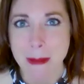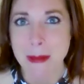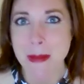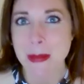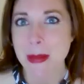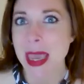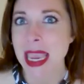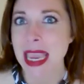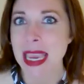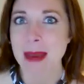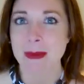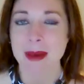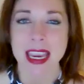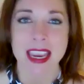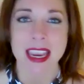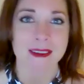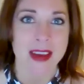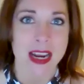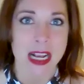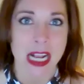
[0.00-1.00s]
maybe
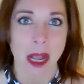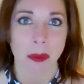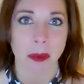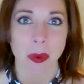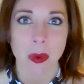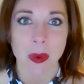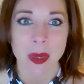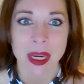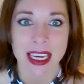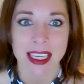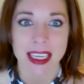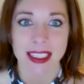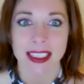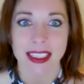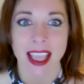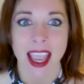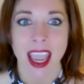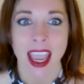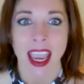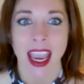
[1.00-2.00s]
even a couple weeks.
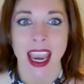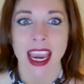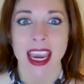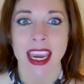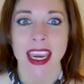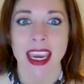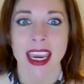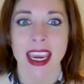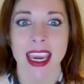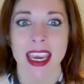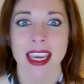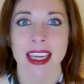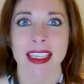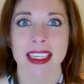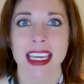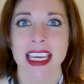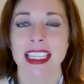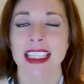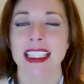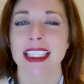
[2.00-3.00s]

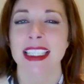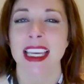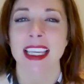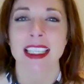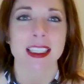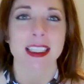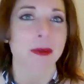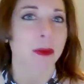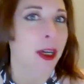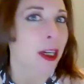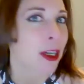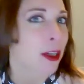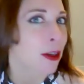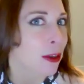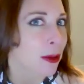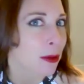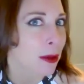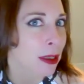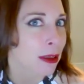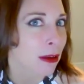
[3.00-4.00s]
And it doesn't
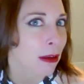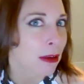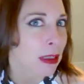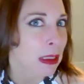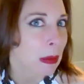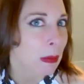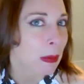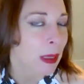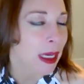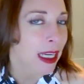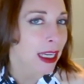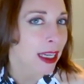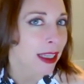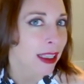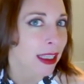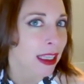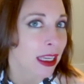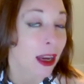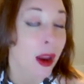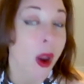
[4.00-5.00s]
produce results
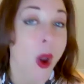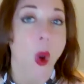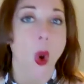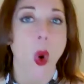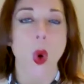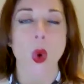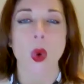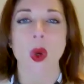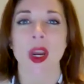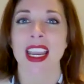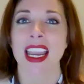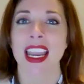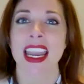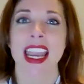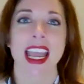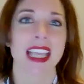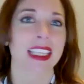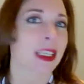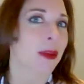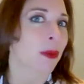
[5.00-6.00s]
immediately, or it
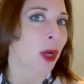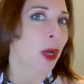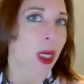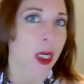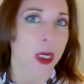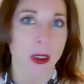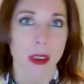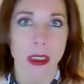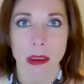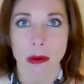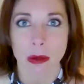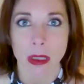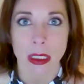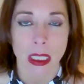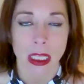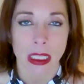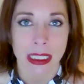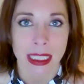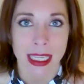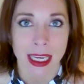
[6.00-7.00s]
doesn't produce the
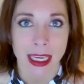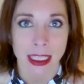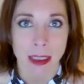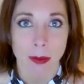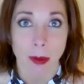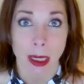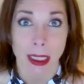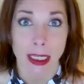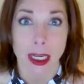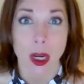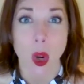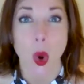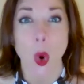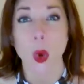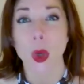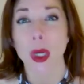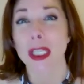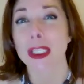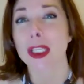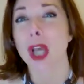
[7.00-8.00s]
results they expected,
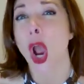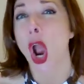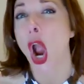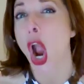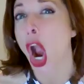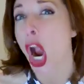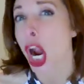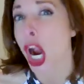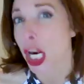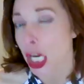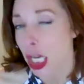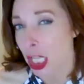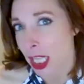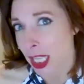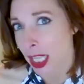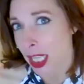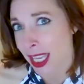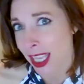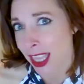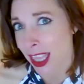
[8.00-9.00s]
or it's harder
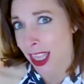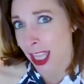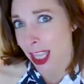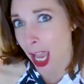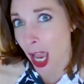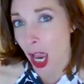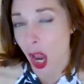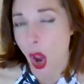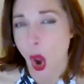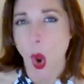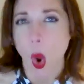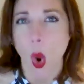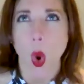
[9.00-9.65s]
than they thought,